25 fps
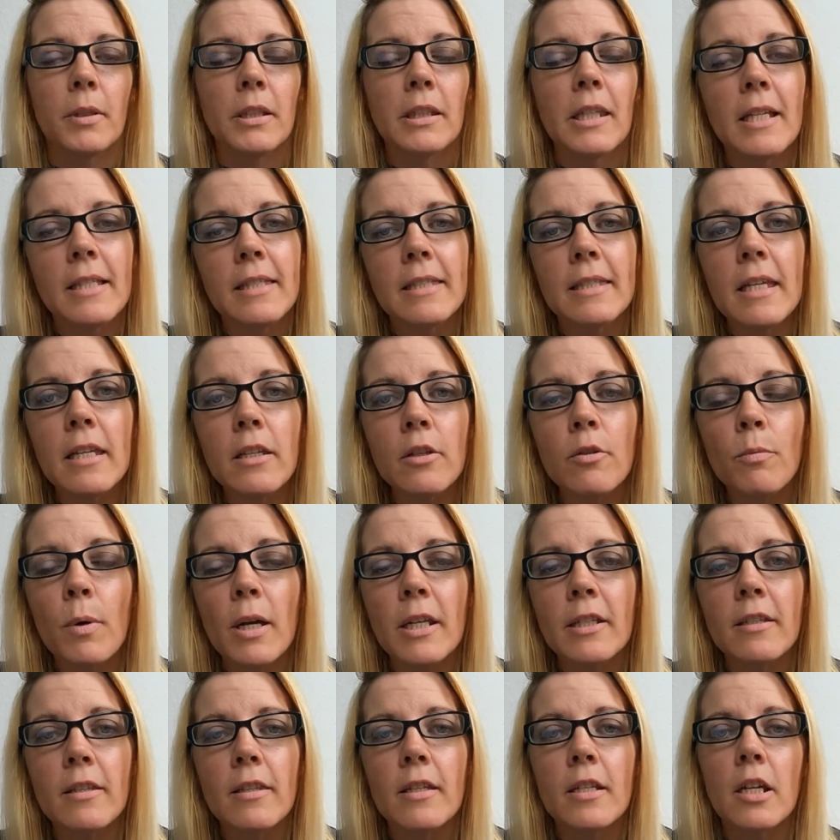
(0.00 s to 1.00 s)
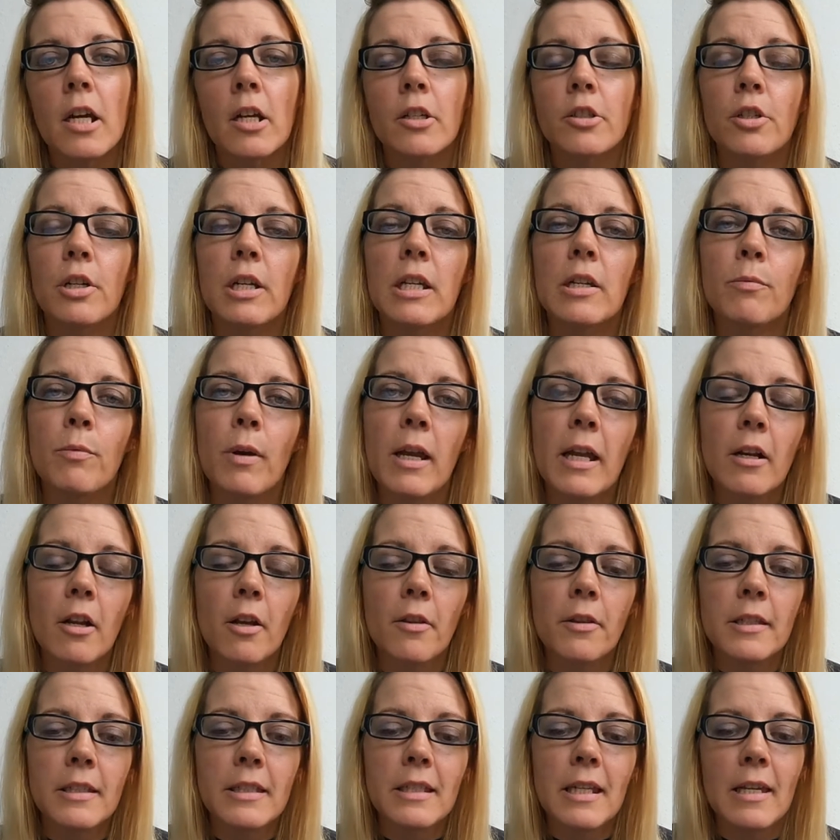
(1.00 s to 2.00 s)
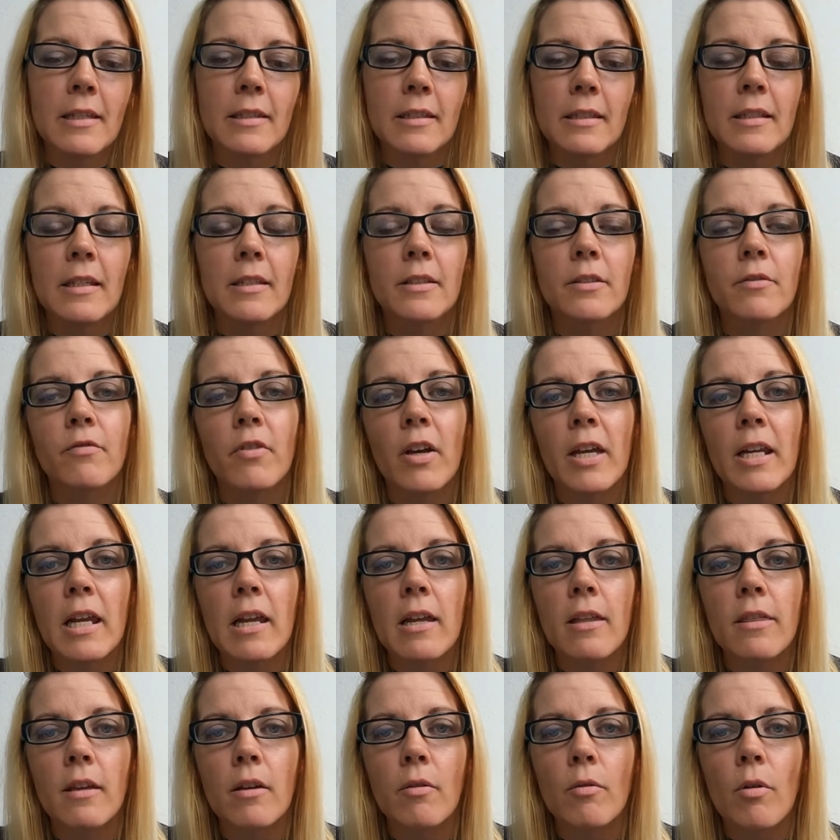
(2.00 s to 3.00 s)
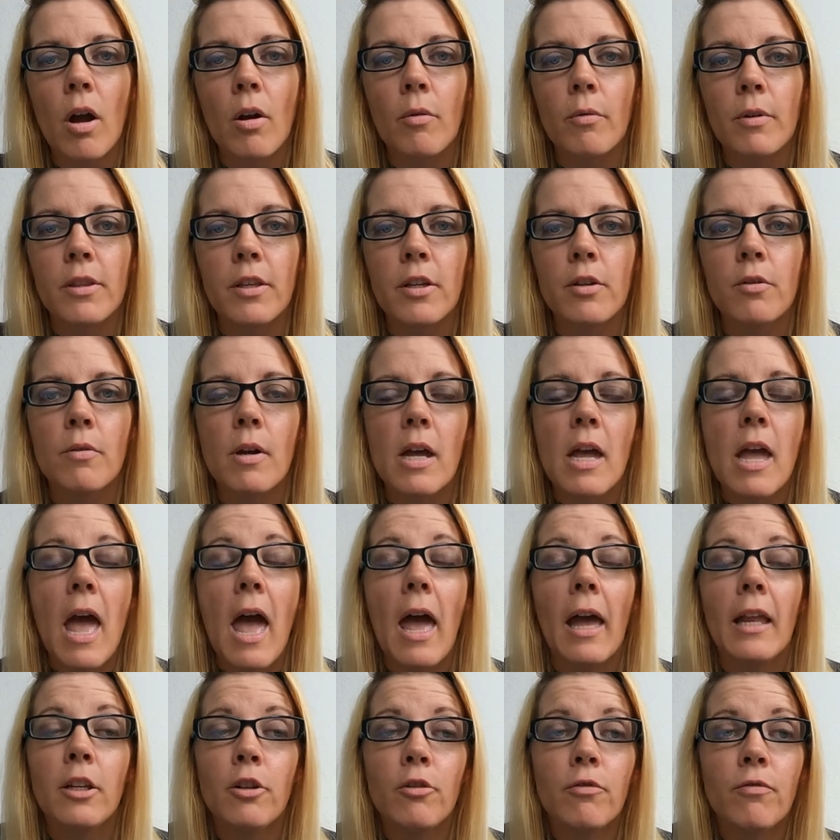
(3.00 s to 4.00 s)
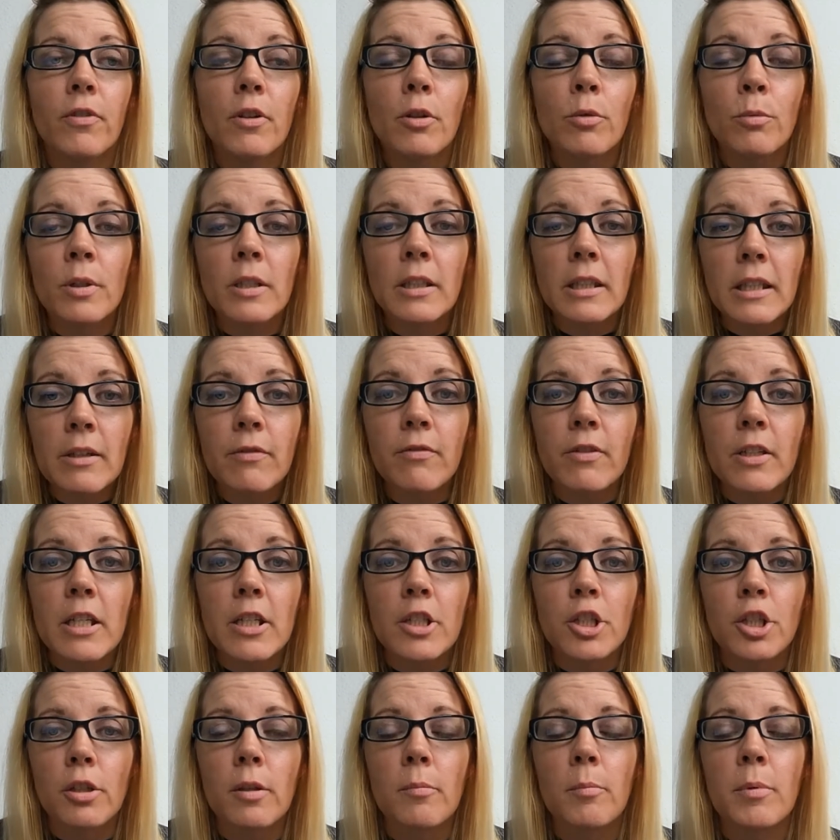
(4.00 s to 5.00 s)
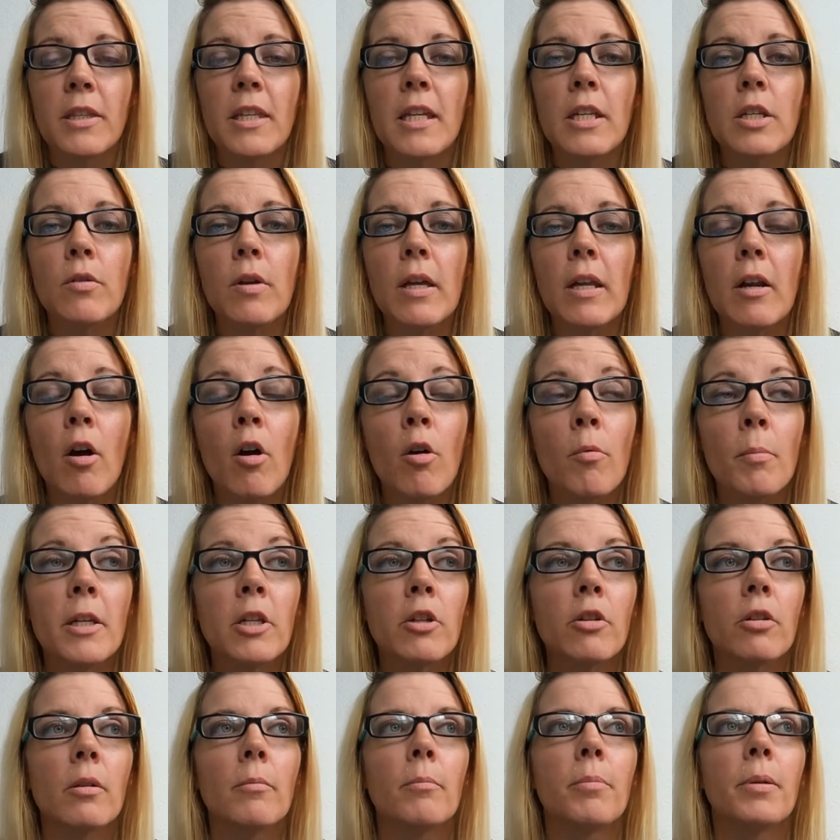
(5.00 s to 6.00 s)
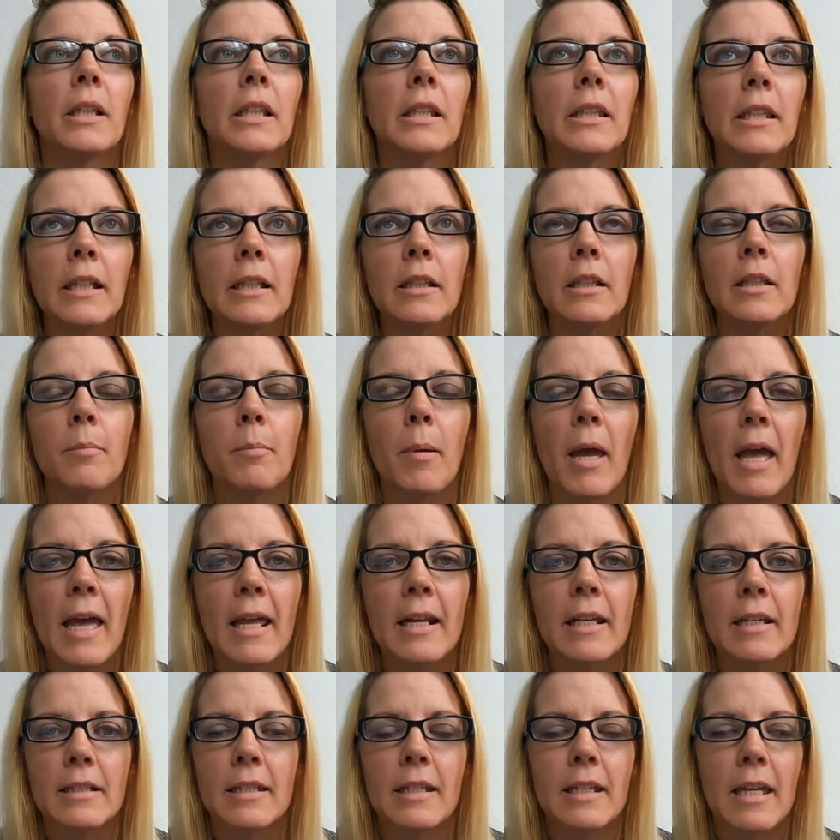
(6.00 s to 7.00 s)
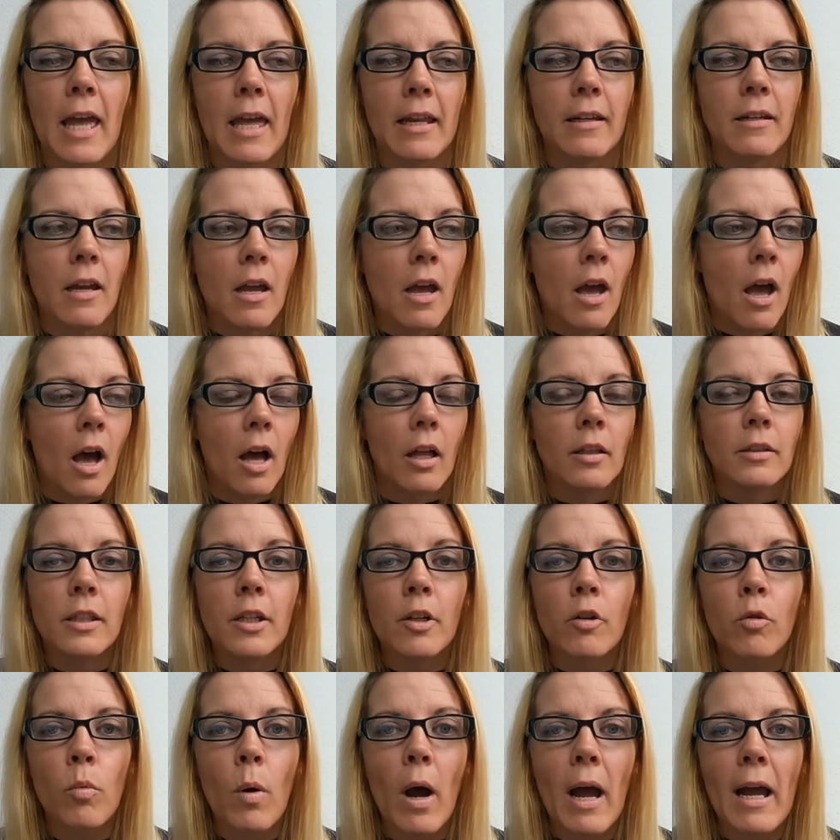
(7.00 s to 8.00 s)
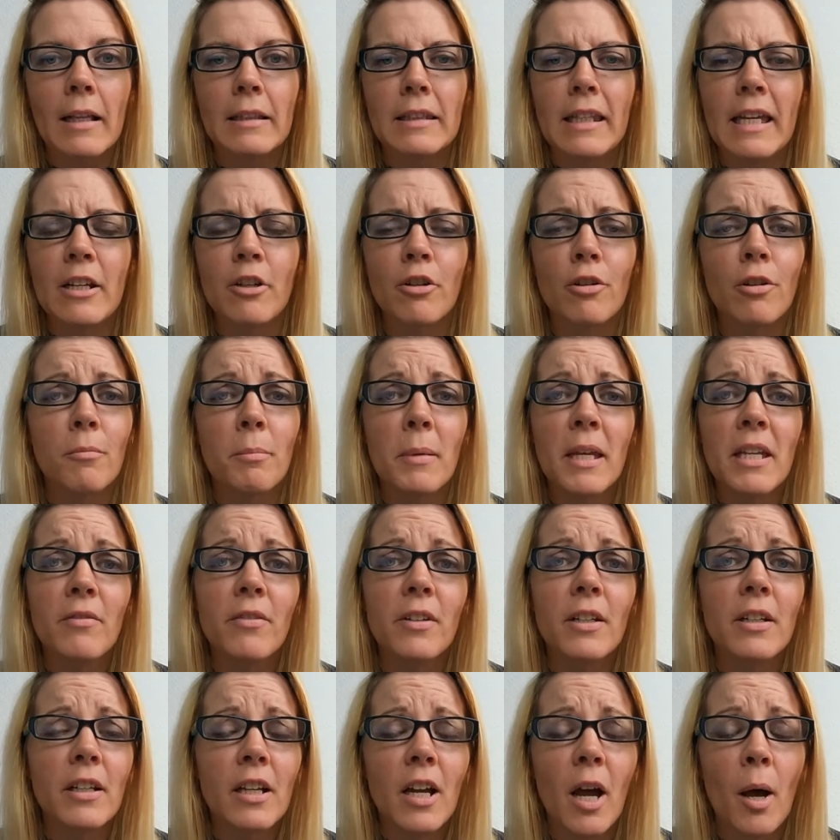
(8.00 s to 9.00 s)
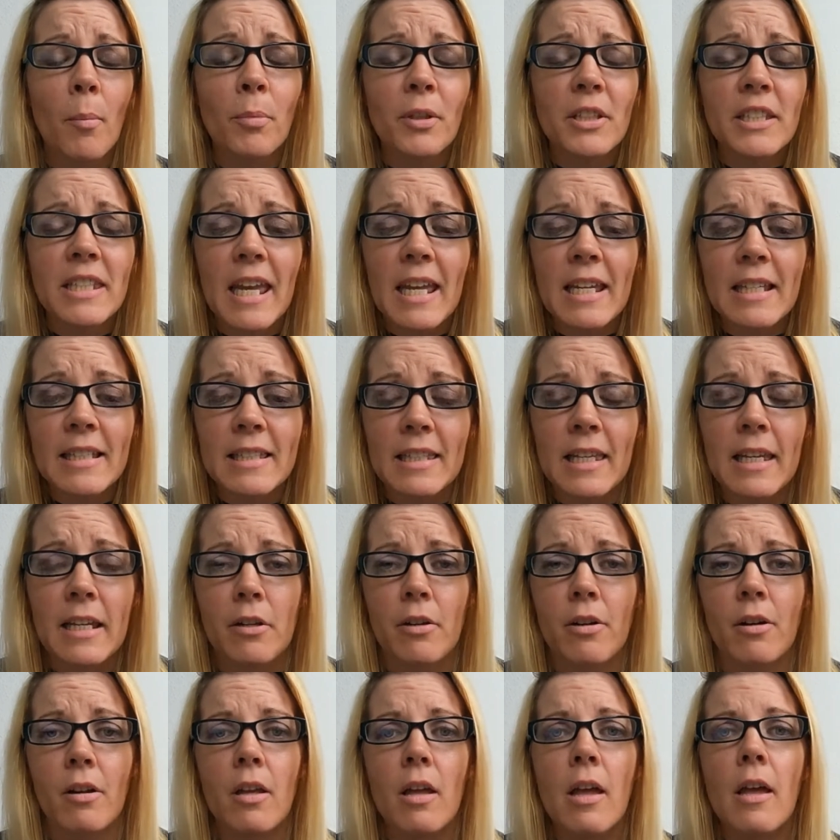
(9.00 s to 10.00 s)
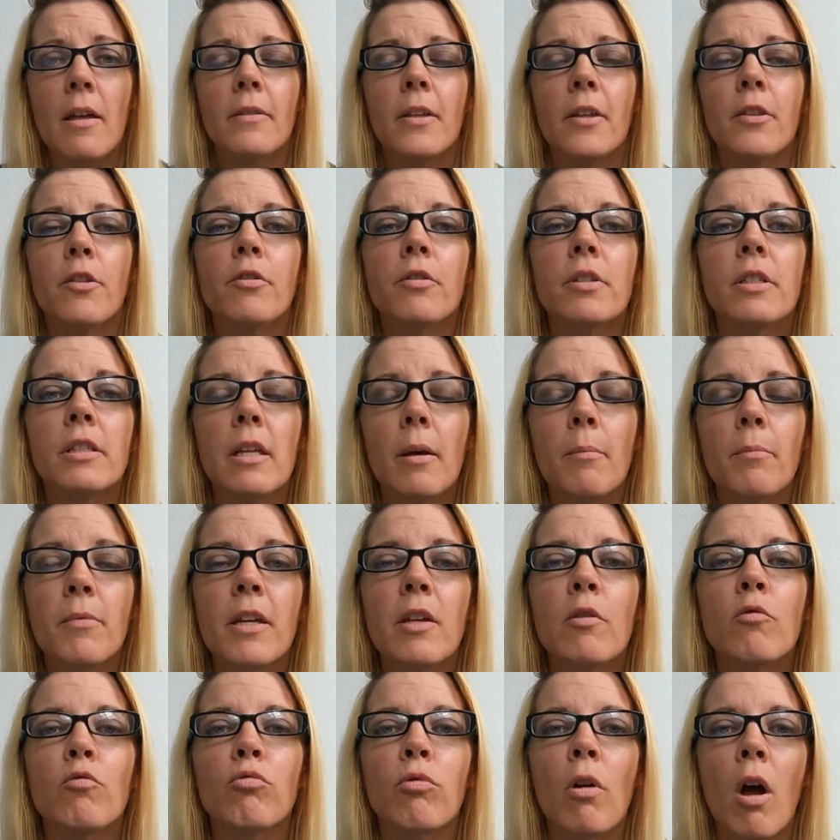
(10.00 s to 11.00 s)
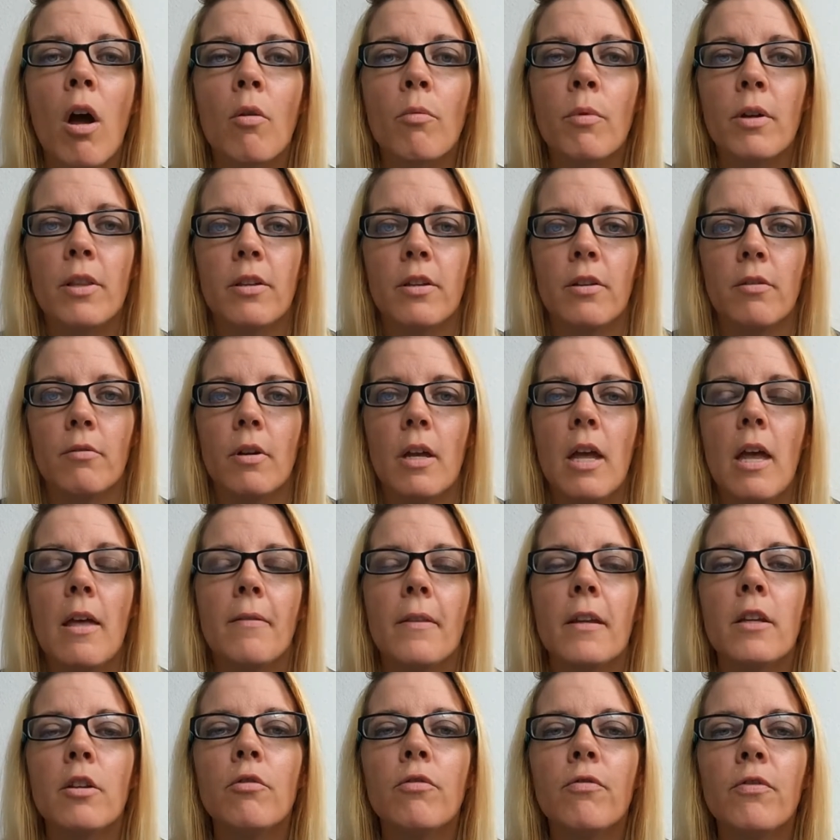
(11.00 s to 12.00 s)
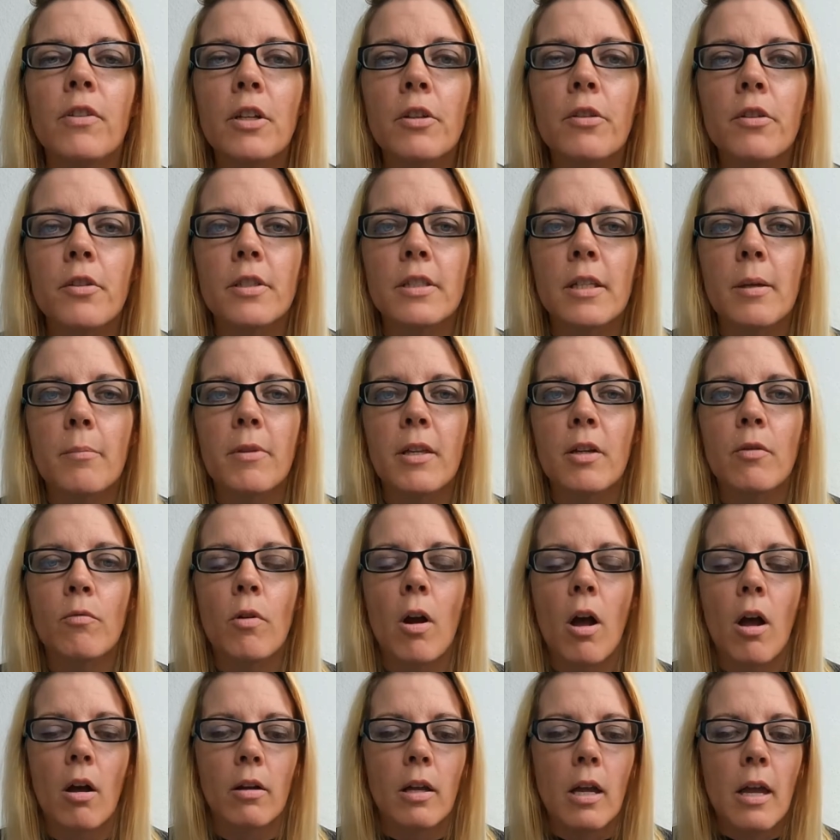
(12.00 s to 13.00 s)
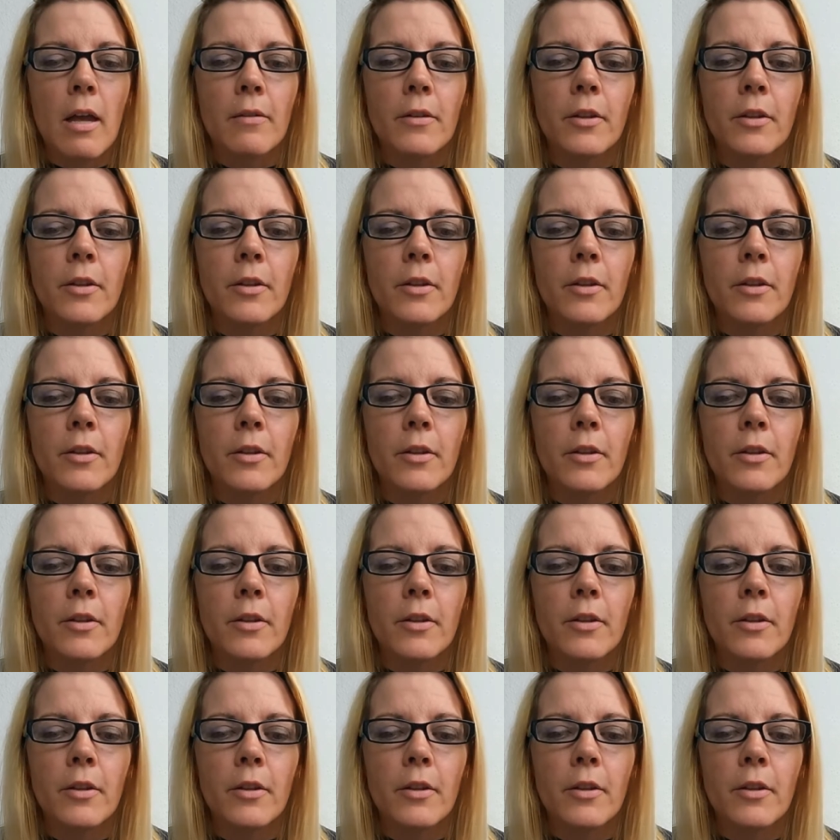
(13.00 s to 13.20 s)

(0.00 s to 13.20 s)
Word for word: But let's say you went to the doctor, he ran all these tests, he doesn't find anything wrong with you, and you feel relief initially, but then you get home and you're completely panicked again a little while later, or maybe even a couple days later, that there's something wrong with you, that you feel there's something wrong,